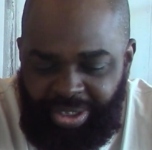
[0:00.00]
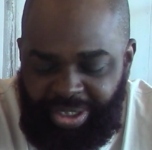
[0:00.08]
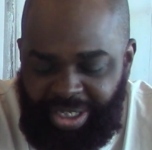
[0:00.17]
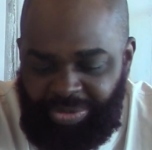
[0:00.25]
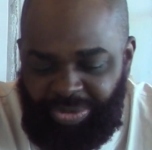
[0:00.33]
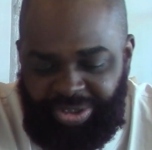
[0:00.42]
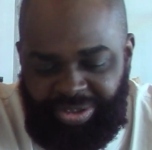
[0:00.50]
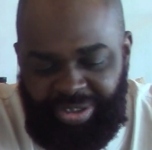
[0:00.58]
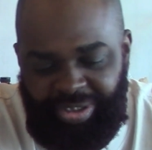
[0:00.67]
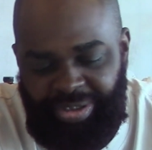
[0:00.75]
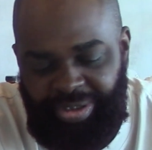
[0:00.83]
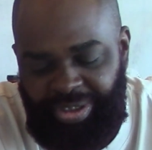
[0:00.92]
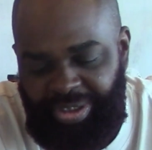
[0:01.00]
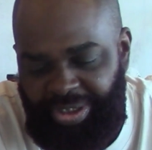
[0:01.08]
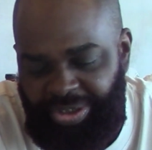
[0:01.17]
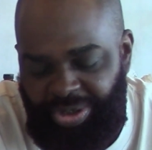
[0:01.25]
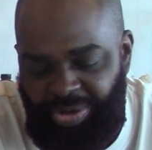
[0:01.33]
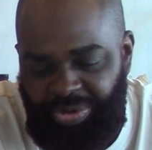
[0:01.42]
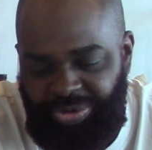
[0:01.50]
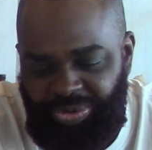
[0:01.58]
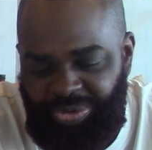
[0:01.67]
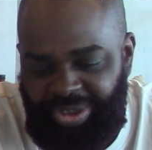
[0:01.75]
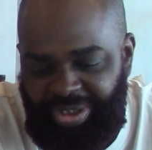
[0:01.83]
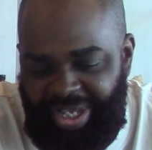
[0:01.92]
And when
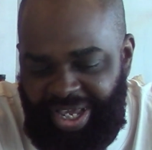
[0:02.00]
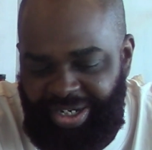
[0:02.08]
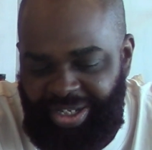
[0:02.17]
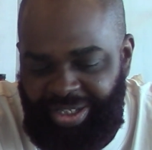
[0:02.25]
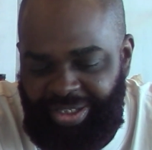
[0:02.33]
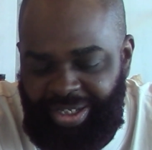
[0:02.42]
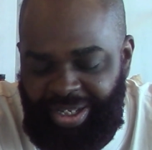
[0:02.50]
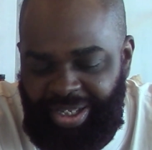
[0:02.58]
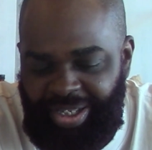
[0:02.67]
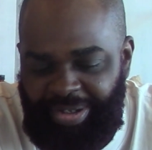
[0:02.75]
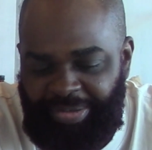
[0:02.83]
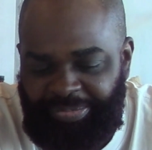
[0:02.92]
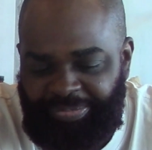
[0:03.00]
during Atlanta.